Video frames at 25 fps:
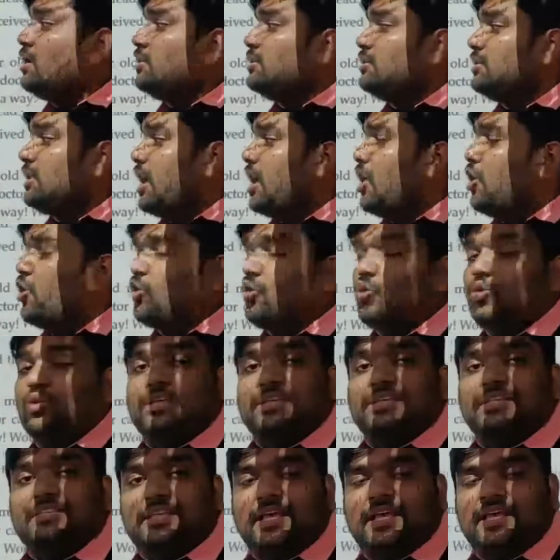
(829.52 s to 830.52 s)
Now
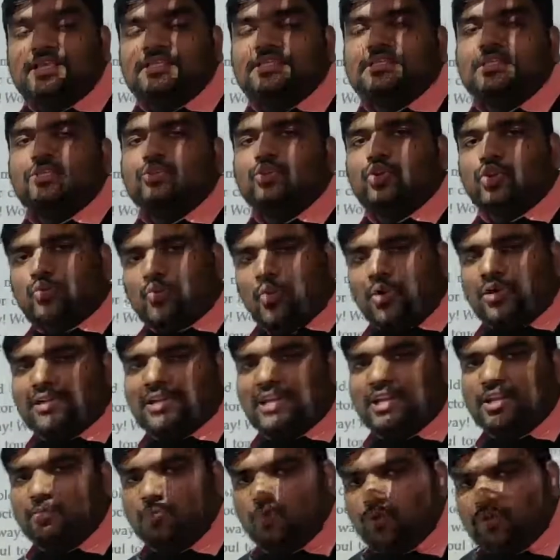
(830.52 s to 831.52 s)
he says, do you want
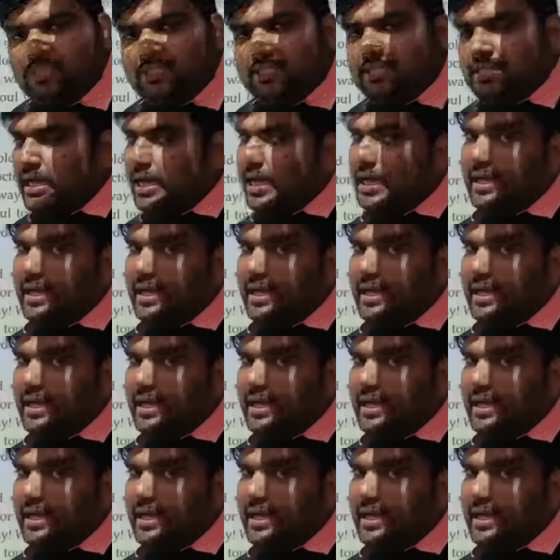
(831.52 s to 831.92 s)
any boots?